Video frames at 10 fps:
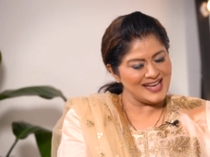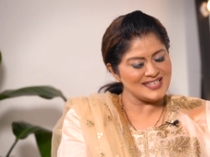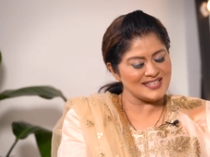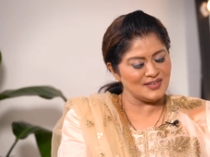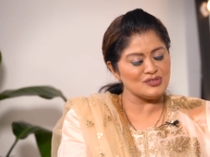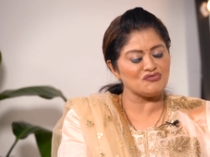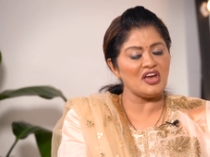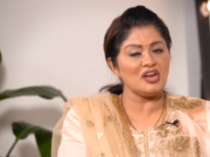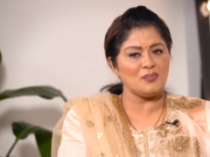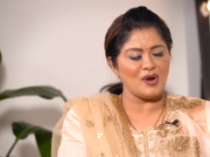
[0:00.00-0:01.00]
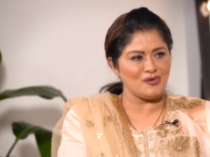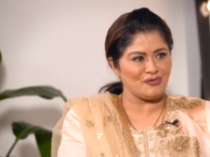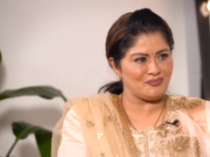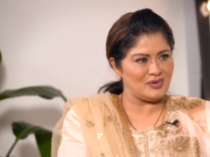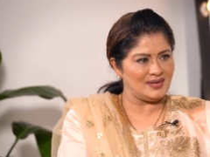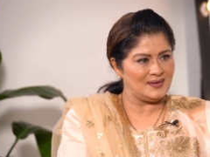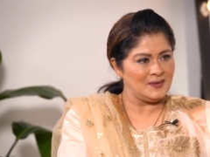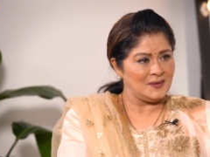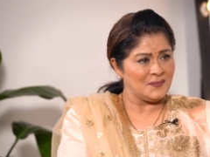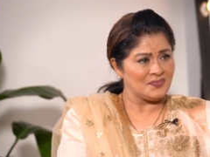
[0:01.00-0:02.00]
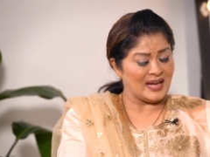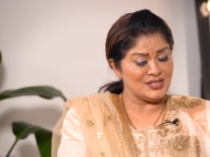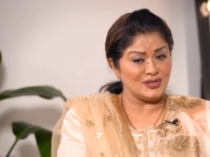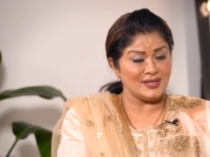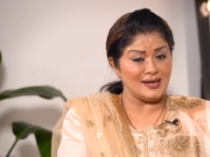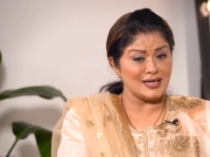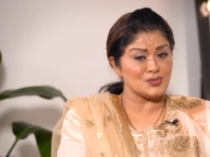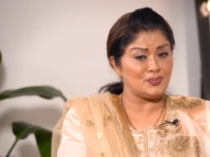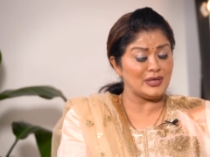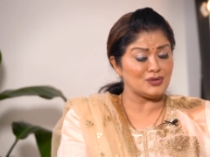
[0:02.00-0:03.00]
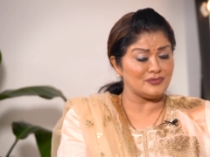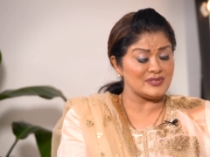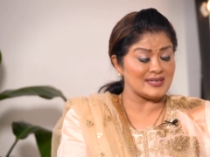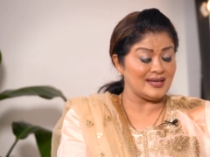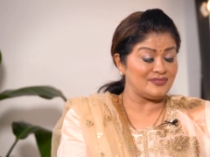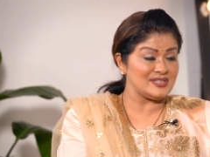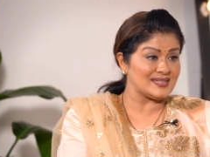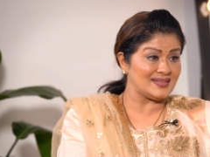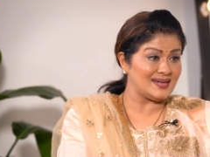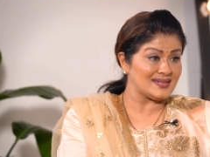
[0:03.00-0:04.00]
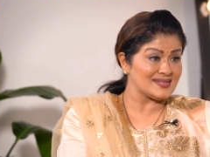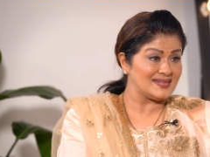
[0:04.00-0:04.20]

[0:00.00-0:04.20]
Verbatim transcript: Yes, he was very proud of me. Until the last breath of his life, he said that.